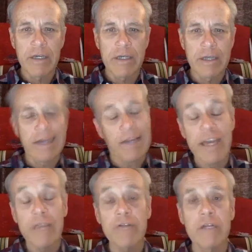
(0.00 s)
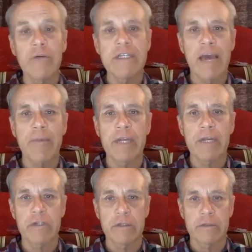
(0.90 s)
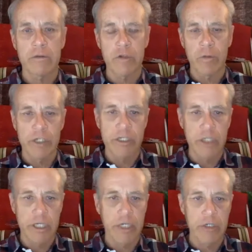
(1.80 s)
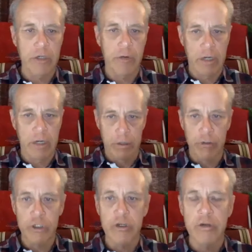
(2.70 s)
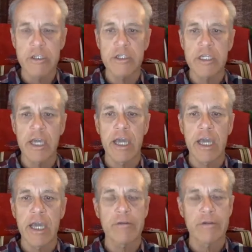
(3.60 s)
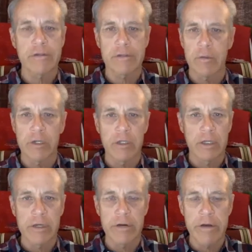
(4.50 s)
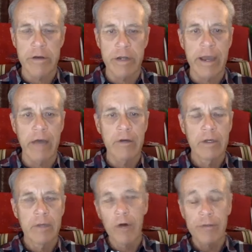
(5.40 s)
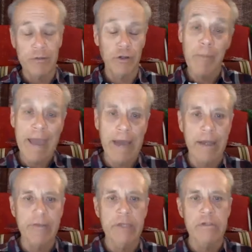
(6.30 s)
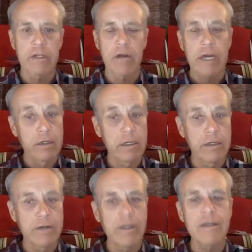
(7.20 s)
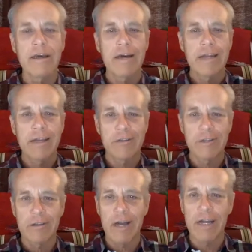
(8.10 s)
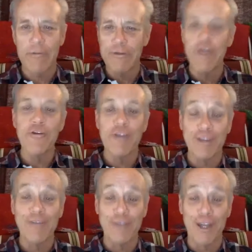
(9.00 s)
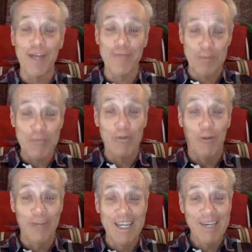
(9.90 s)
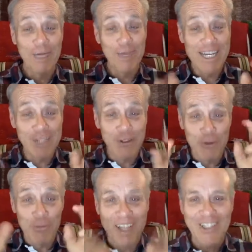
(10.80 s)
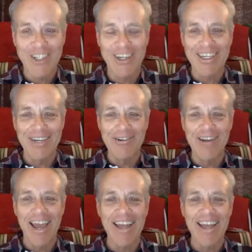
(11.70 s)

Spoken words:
thankfully what's happening, there's so much education going on. Your show's educating, and there's so much on the internet now, both good and bad. I think there's a lot of good on the internet. I think there's a lot of fear that can develop from people reading too much on the internet.